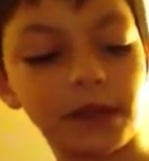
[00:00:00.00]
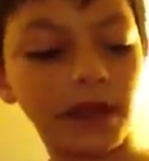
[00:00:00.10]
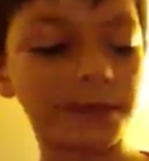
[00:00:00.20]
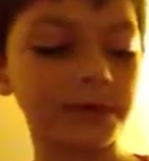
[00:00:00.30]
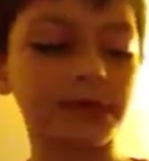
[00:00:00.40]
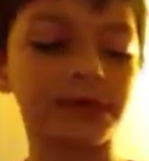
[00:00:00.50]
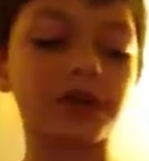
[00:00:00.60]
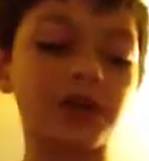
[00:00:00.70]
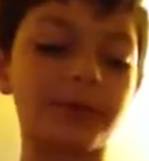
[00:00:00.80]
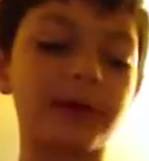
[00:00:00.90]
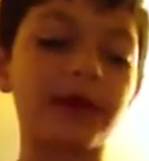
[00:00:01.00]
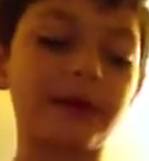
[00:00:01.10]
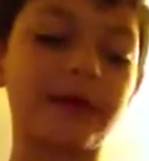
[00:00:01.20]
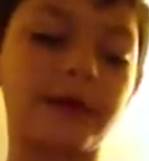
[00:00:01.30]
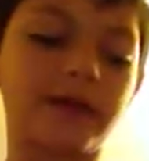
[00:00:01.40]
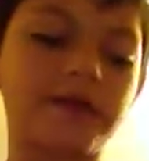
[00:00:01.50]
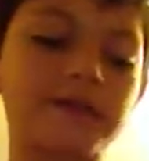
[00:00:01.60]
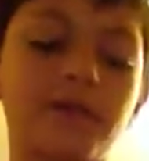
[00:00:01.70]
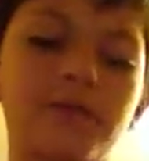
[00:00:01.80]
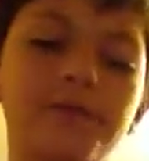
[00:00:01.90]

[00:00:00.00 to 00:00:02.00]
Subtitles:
I mean Kirby I like, so.